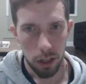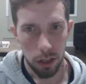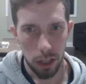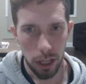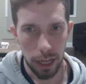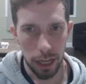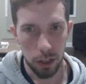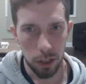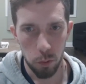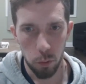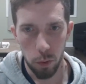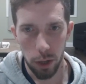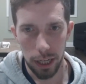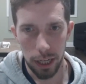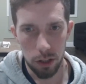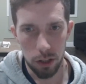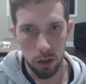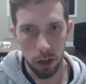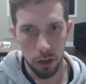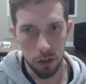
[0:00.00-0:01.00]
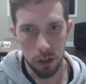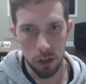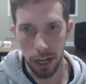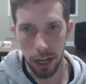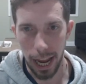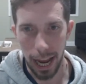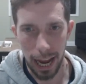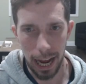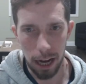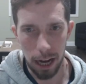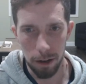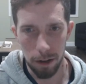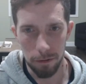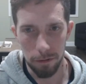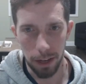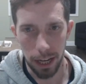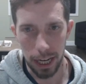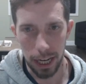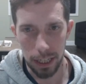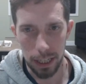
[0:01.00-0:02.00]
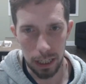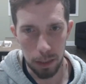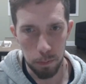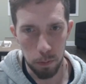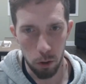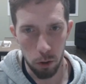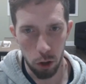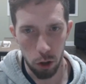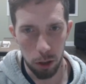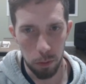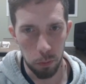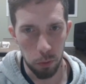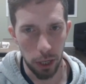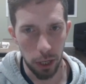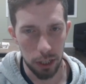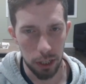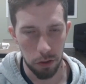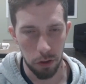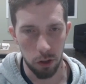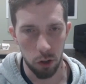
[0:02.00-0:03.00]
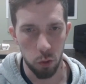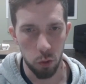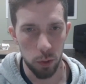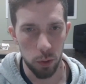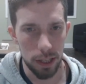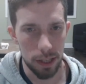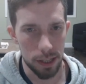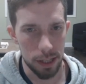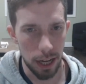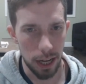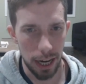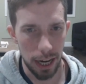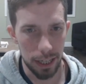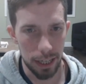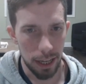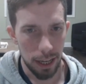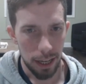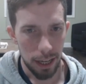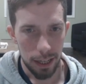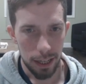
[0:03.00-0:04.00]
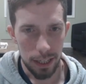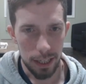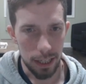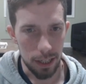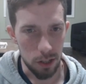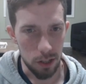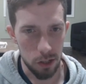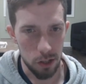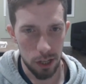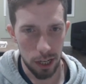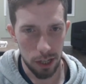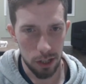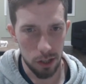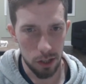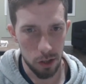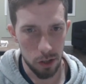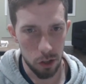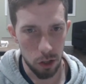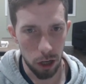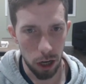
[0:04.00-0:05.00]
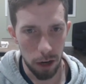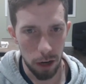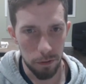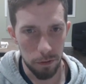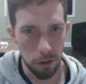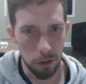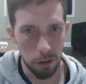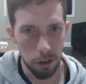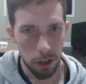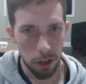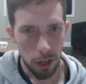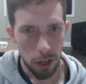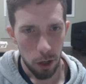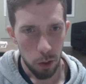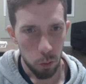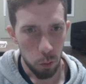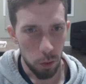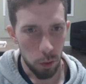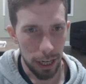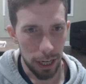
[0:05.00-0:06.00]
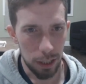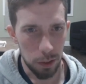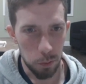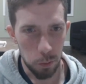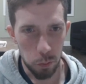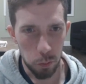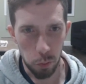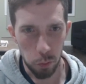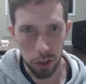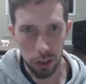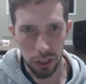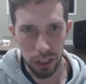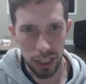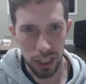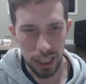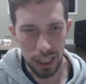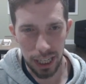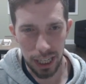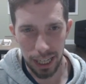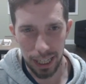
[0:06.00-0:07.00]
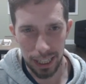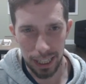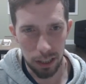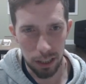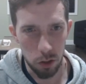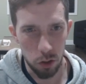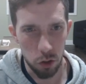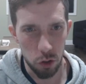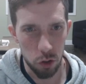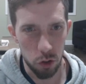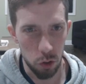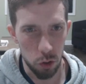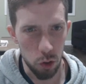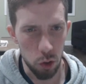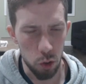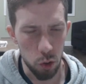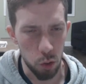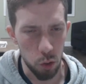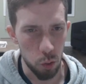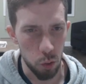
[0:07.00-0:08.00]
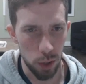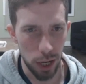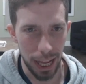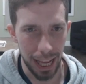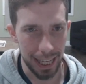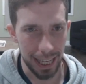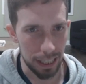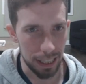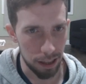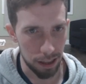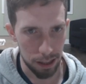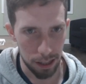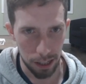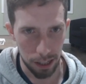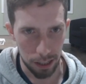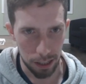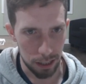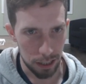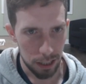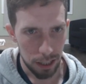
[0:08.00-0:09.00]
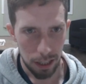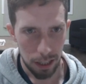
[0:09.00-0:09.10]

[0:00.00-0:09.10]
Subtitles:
Like, white doesn't have any pawn breaks on the queen side. e6 is covered. White really can't do anything.